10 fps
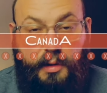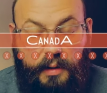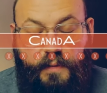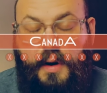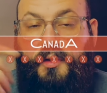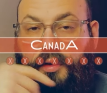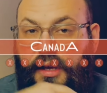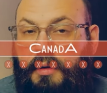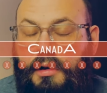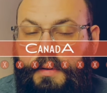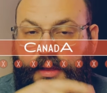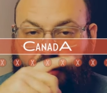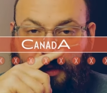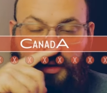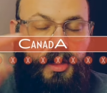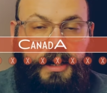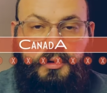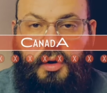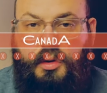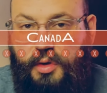Conversely, it could be that
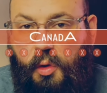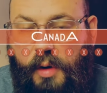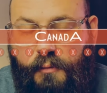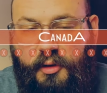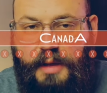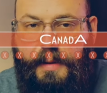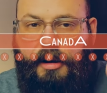things go so well for the